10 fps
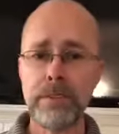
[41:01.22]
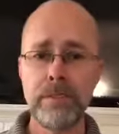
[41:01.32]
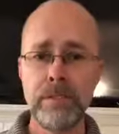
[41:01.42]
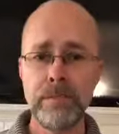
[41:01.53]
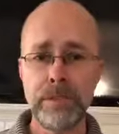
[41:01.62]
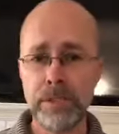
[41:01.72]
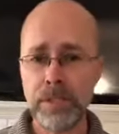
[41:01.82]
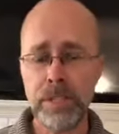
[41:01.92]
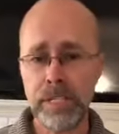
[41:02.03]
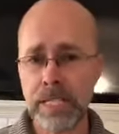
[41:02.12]
for, for
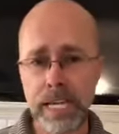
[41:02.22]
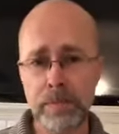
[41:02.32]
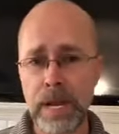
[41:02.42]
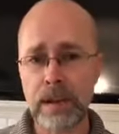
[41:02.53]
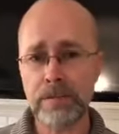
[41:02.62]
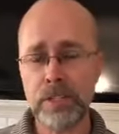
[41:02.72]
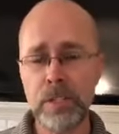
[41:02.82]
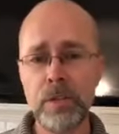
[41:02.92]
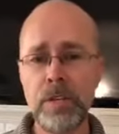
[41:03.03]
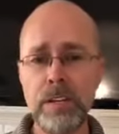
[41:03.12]
this guy's been out for
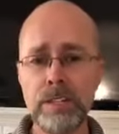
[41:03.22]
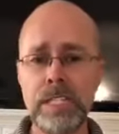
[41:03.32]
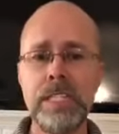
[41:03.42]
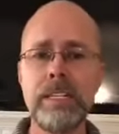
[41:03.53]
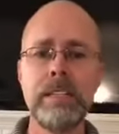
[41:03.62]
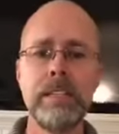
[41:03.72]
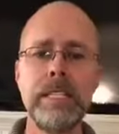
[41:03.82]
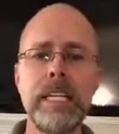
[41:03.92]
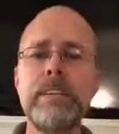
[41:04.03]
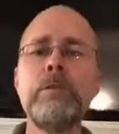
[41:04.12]
two years and didn't,
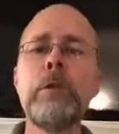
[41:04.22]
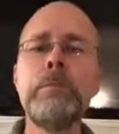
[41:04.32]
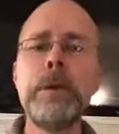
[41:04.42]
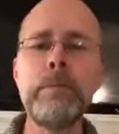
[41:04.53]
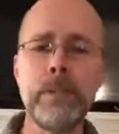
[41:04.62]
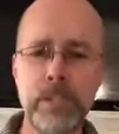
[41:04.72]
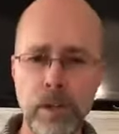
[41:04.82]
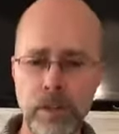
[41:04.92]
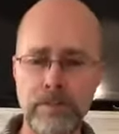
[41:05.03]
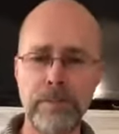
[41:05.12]
didn't even remember
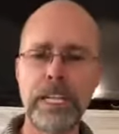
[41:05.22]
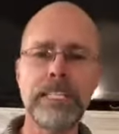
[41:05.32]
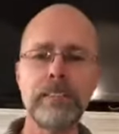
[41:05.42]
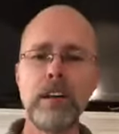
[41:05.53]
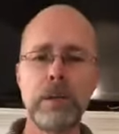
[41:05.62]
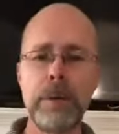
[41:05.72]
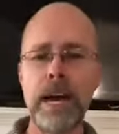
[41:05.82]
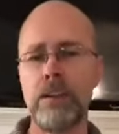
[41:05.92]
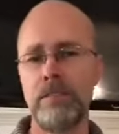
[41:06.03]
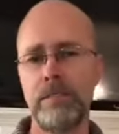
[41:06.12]
Joseph, forgets all
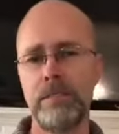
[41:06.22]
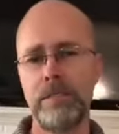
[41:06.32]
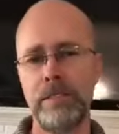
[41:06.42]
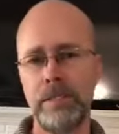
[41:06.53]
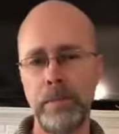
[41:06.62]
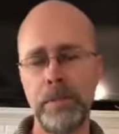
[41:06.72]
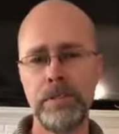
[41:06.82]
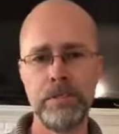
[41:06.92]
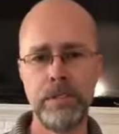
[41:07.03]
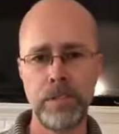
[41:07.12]
about the
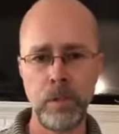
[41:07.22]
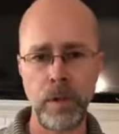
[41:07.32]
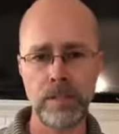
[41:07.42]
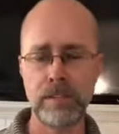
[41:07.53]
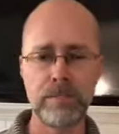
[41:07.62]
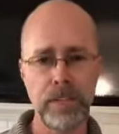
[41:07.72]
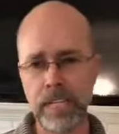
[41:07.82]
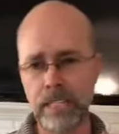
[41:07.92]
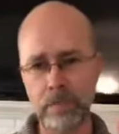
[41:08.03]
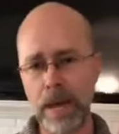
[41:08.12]
prison situations,
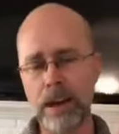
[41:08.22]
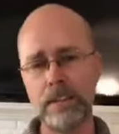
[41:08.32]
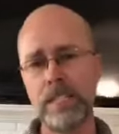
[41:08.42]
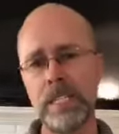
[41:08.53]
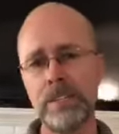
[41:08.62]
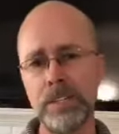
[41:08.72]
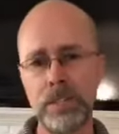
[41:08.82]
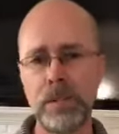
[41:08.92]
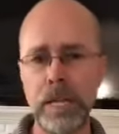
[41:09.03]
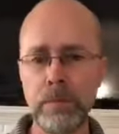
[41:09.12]
forgets about the
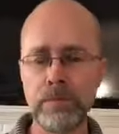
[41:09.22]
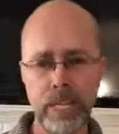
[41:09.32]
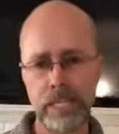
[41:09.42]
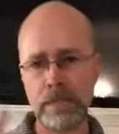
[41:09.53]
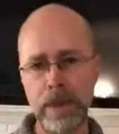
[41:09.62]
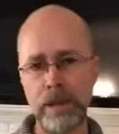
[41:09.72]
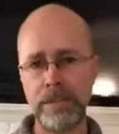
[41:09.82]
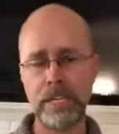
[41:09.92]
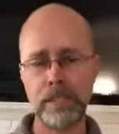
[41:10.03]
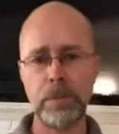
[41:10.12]
dream, forgets about
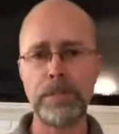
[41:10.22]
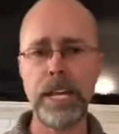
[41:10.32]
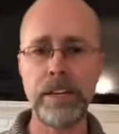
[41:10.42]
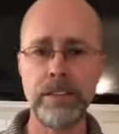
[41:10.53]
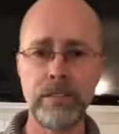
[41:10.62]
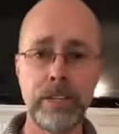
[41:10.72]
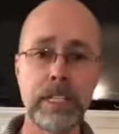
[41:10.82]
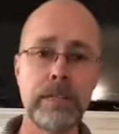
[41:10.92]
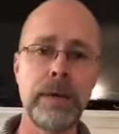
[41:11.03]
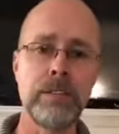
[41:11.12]
the interpretation,
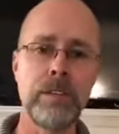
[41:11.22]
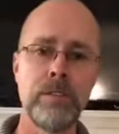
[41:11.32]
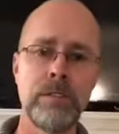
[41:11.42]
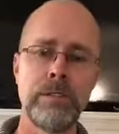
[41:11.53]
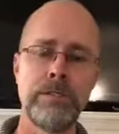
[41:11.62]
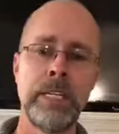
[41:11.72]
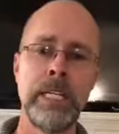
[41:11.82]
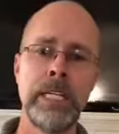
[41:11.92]
forgets about Joseph.